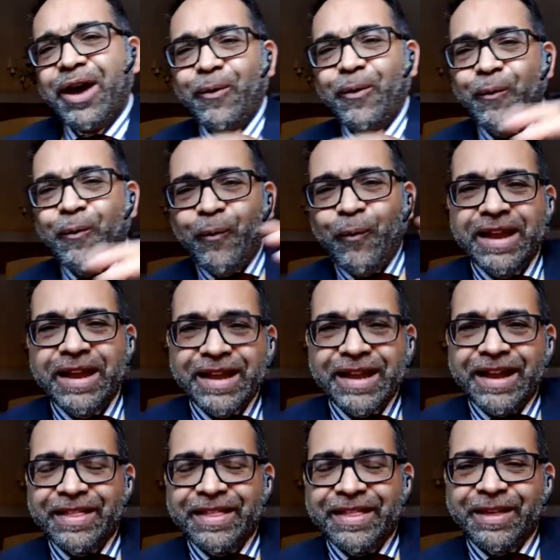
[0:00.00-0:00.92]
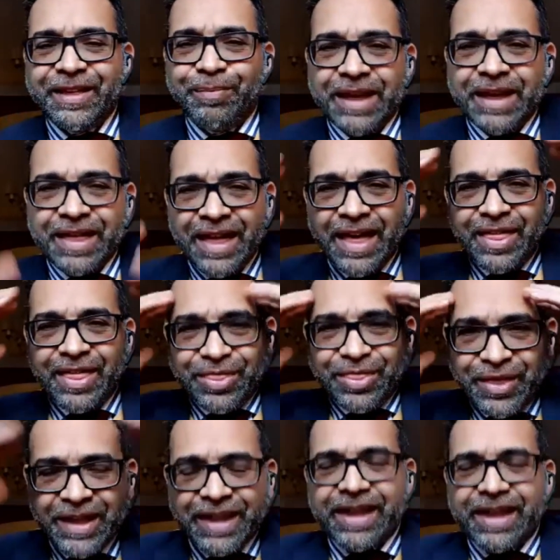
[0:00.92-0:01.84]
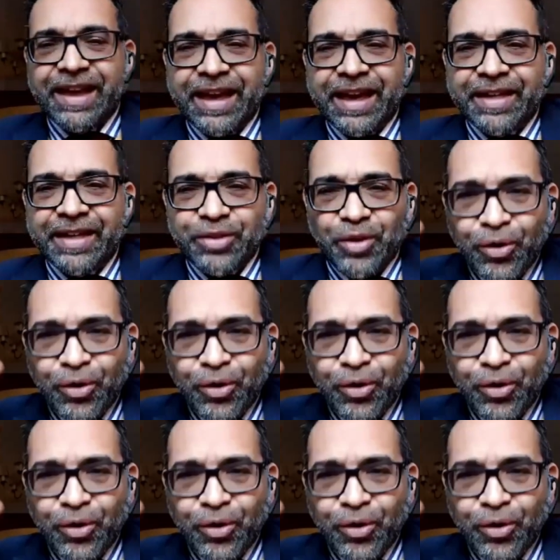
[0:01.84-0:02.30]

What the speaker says: We need to be thinking as